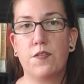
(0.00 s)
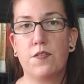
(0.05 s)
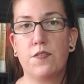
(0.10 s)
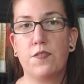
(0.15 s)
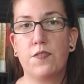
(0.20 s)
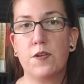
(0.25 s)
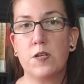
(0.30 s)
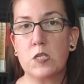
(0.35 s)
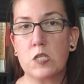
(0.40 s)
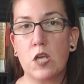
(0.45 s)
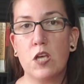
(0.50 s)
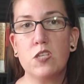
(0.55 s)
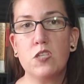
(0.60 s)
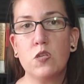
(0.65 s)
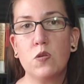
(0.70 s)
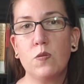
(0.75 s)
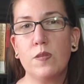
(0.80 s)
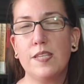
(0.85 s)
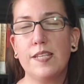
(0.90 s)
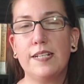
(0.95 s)
There's
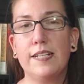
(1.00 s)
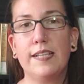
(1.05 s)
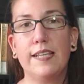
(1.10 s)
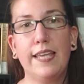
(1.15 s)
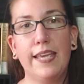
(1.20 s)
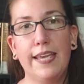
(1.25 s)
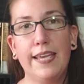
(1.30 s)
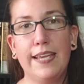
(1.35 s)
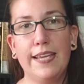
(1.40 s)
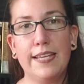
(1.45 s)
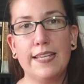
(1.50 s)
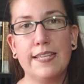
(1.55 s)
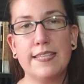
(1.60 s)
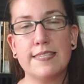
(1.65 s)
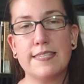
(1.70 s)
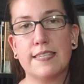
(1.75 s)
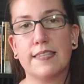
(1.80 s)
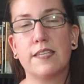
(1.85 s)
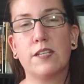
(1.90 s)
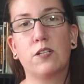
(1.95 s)
also little
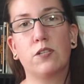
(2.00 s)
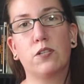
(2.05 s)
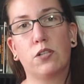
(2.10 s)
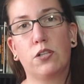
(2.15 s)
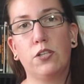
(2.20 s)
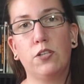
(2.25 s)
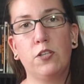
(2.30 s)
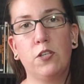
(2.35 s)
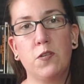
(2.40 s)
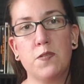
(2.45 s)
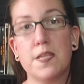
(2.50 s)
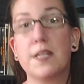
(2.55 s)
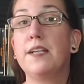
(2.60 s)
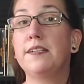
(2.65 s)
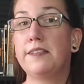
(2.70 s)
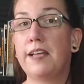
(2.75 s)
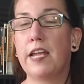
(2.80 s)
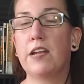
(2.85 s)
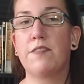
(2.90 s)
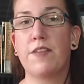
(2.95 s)
hints and little clues and a
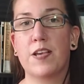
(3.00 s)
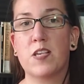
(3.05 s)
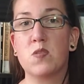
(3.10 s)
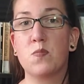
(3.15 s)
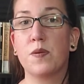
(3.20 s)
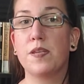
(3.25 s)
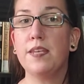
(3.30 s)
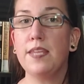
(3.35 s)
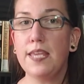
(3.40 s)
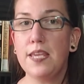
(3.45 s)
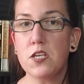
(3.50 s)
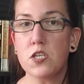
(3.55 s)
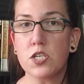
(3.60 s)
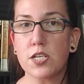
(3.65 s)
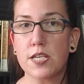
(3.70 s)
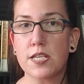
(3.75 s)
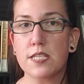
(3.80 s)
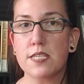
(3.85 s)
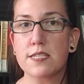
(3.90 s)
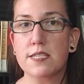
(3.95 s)
lot of
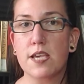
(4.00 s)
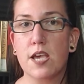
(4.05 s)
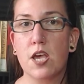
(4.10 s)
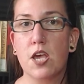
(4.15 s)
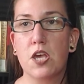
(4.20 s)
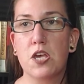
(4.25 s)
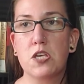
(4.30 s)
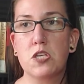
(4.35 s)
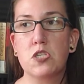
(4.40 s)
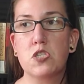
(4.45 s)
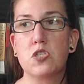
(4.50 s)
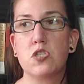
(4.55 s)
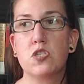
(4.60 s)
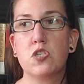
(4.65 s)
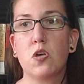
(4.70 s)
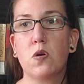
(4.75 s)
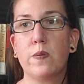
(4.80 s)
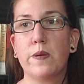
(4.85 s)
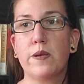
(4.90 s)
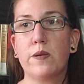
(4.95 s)
explanations,
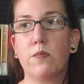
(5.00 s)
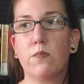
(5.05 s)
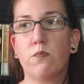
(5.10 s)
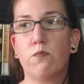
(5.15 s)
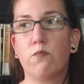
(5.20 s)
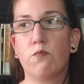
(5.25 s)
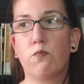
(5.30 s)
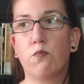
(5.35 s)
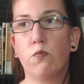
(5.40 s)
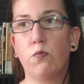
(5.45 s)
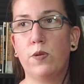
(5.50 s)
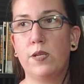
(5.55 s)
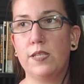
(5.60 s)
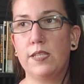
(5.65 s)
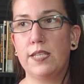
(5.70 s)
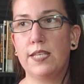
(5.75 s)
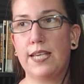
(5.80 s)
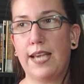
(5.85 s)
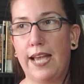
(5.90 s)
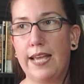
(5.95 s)
so it
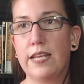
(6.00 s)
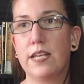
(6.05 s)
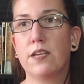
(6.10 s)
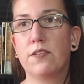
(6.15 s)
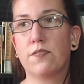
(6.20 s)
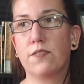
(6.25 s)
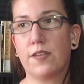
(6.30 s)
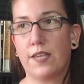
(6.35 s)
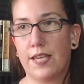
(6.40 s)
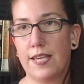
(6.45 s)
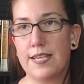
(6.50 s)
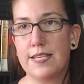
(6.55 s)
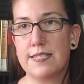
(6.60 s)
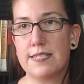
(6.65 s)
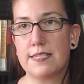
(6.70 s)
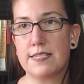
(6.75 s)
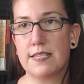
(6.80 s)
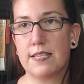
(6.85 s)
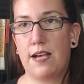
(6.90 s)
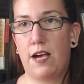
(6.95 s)
really kind of
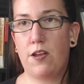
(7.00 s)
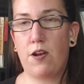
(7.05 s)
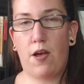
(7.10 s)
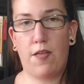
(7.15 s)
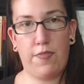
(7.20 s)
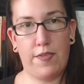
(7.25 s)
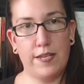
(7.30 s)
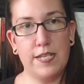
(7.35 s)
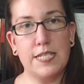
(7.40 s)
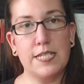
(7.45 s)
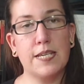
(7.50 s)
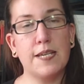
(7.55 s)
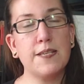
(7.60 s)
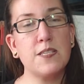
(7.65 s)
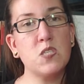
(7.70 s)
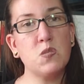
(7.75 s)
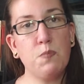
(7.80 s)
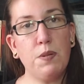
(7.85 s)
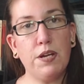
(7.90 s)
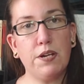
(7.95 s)
is an authentic
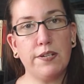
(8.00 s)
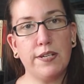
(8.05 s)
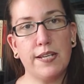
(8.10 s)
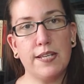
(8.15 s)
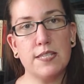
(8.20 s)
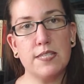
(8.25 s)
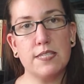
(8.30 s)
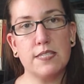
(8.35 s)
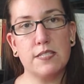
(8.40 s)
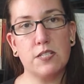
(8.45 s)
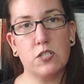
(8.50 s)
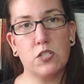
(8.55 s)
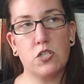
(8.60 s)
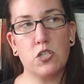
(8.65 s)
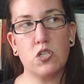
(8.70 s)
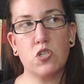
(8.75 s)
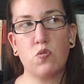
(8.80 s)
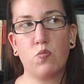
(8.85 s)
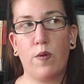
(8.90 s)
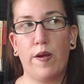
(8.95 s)
experience,
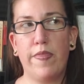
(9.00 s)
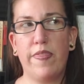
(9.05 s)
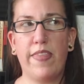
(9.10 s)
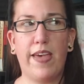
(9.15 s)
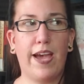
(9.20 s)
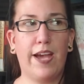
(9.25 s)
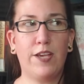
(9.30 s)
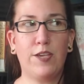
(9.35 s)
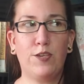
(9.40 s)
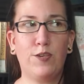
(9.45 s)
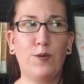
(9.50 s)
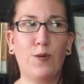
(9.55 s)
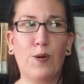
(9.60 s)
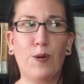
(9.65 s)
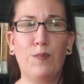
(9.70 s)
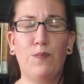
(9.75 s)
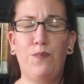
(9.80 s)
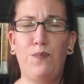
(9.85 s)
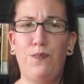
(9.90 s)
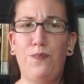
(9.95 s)
just one that
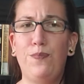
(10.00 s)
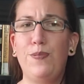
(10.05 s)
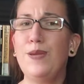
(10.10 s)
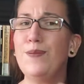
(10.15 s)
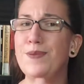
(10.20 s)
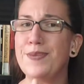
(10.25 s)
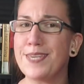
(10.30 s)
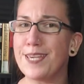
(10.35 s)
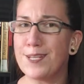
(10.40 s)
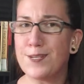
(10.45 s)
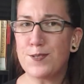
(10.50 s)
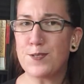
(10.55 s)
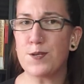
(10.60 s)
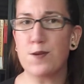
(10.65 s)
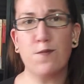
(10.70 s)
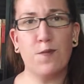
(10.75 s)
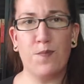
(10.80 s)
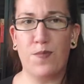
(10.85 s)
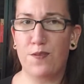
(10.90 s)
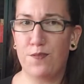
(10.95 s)
you're beaming
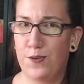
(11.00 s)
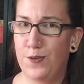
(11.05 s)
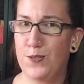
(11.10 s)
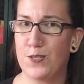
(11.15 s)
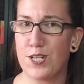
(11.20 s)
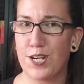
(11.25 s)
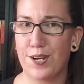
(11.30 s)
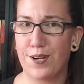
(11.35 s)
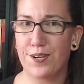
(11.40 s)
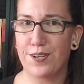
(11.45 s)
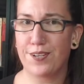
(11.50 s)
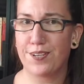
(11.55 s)
into from the future.